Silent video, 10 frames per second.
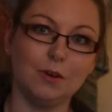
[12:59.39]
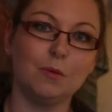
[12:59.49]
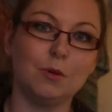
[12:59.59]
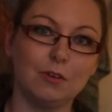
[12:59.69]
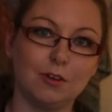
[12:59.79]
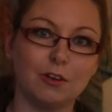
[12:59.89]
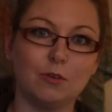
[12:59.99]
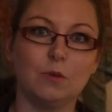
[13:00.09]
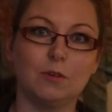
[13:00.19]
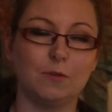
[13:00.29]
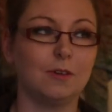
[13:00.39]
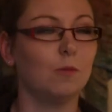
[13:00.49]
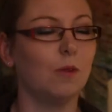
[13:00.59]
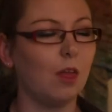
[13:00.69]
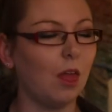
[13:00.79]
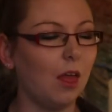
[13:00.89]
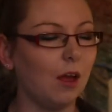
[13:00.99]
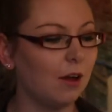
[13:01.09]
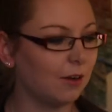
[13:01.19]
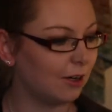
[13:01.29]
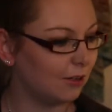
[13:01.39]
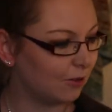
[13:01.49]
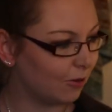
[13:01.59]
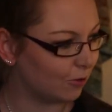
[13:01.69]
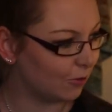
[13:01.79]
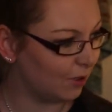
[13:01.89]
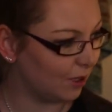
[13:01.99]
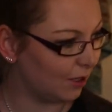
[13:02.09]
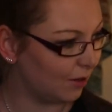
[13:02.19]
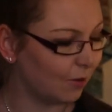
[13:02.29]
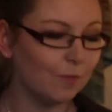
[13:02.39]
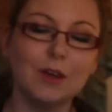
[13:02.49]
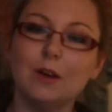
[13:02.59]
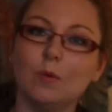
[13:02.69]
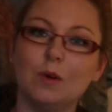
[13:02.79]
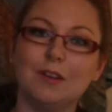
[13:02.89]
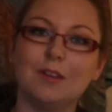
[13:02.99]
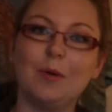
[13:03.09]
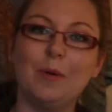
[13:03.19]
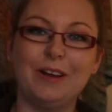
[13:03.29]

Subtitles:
I'm going to start with I can't talk today either, with some